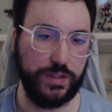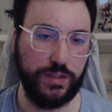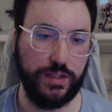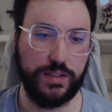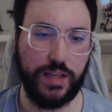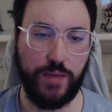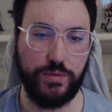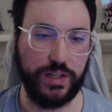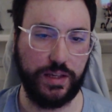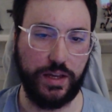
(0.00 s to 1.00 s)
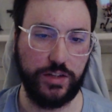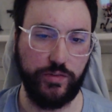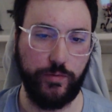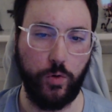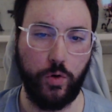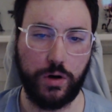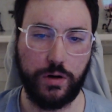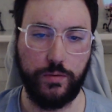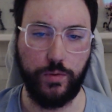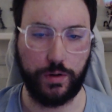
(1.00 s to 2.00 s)
This game is like Gears of
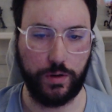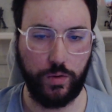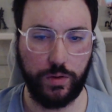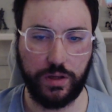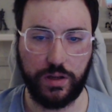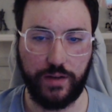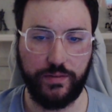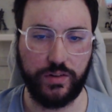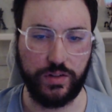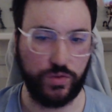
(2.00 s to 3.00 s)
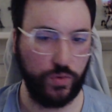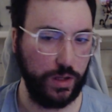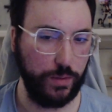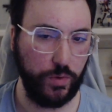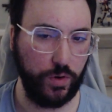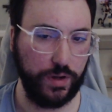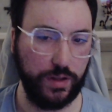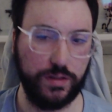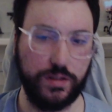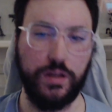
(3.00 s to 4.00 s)
War, where holding cover is really important.